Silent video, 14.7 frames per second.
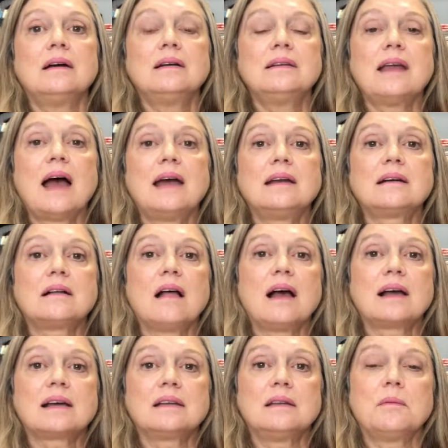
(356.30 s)

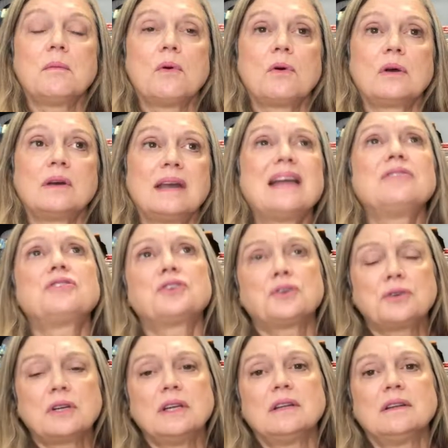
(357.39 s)
9:00 in the morning,
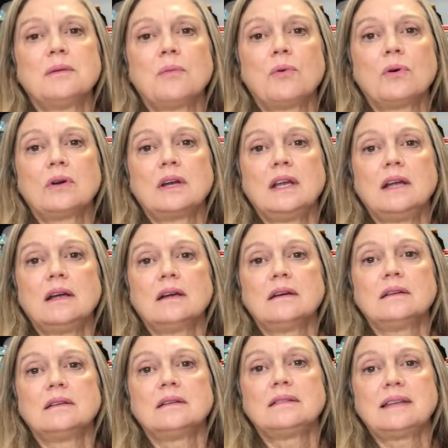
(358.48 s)
9:30 in the morning
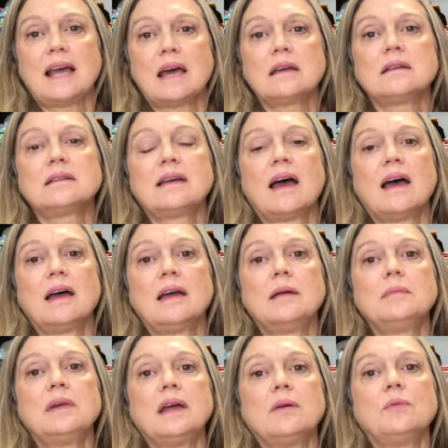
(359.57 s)
Seattle
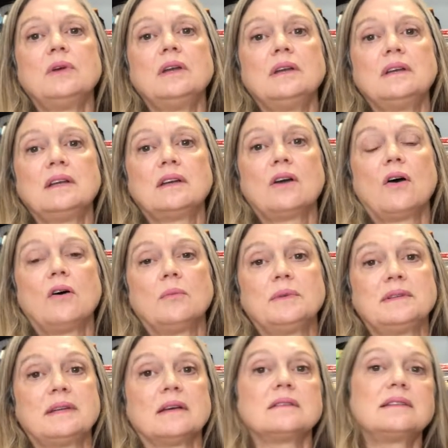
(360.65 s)
time, and we didn't get home
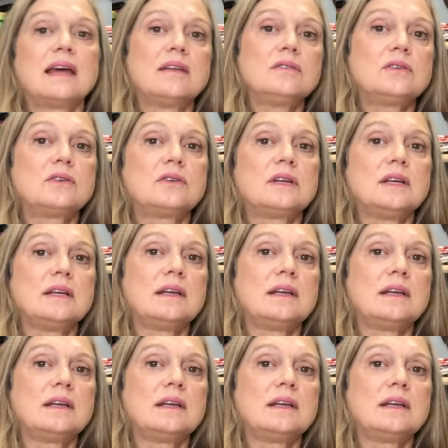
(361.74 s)
until 10:30 at